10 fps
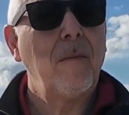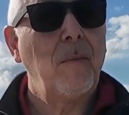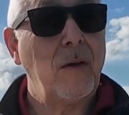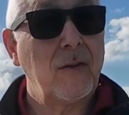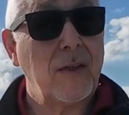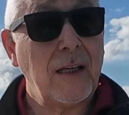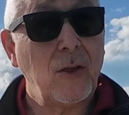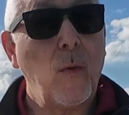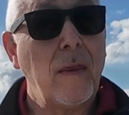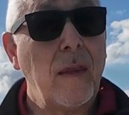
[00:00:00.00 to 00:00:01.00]
because
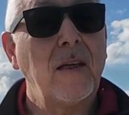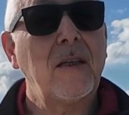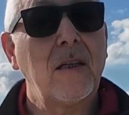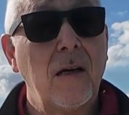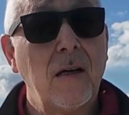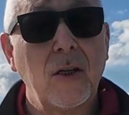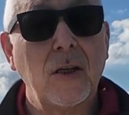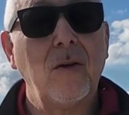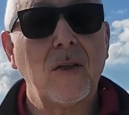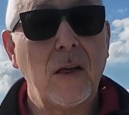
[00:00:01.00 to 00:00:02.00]
that's when they start to
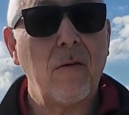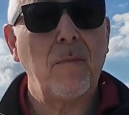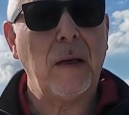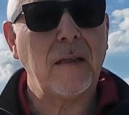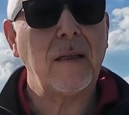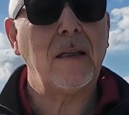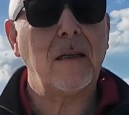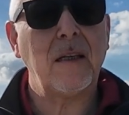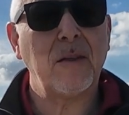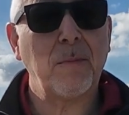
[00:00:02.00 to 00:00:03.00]
lose their ability
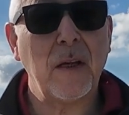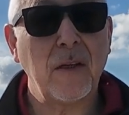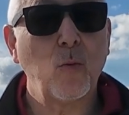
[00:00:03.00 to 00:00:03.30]
to disperse